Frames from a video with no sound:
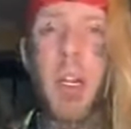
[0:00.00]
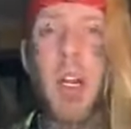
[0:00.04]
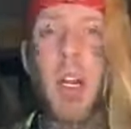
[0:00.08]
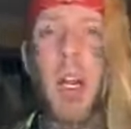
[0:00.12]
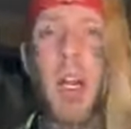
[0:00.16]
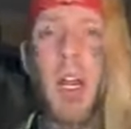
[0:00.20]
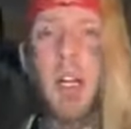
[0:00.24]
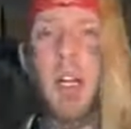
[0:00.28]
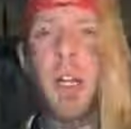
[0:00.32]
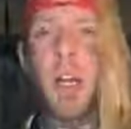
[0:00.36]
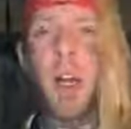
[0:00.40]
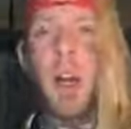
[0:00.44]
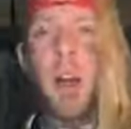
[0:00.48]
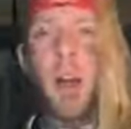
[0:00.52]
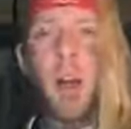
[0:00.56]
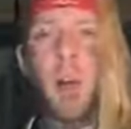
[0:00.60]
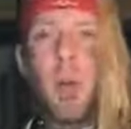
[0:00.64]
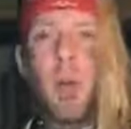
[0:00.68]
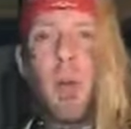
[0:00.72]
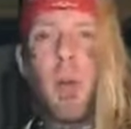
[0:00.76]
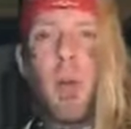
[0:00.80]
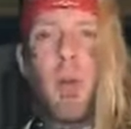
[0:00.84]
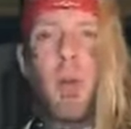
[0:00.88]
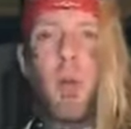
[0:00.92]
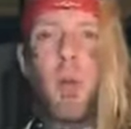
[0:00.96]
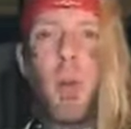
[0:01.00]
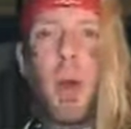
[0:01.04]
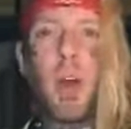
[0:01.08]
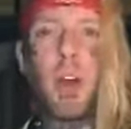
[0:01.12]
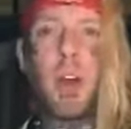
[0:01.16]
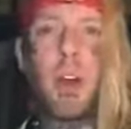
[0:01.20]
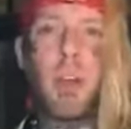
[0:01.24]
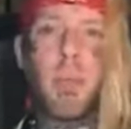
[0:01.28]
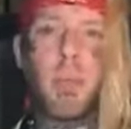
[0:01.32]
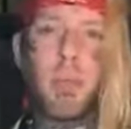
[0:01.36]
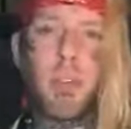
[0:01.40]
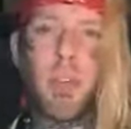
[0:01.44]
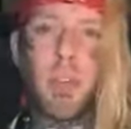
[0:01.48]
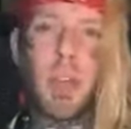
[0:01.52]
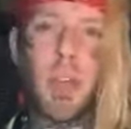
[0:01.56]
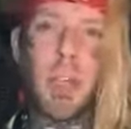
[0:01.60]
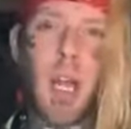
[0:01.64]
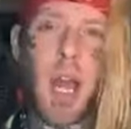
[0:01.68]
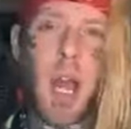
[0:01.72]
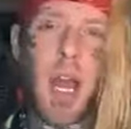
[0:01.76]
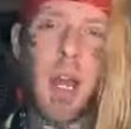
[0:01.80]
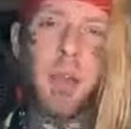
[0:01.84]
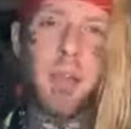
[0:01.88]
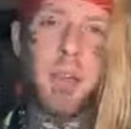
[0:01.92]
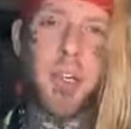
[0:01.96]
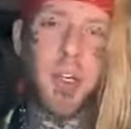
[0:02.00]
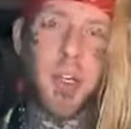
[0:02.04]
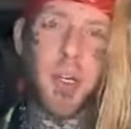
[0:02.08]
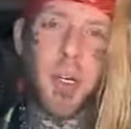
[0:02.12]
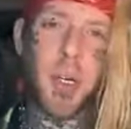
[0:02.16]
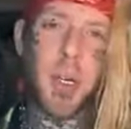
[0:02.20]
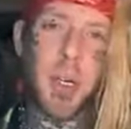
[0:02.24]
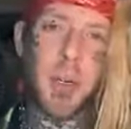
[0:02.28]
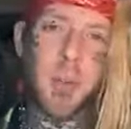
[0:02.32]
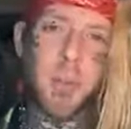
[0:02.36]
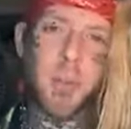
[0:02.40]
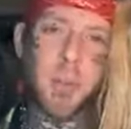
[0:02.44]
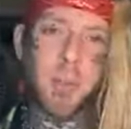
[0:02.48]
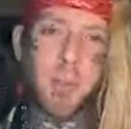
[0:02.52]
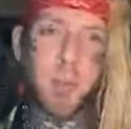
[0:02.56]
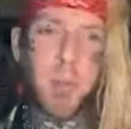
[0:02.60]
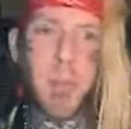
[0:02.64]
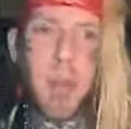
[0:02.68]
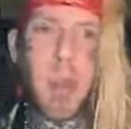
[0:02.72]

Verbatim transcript: hello, welcome to the live stream.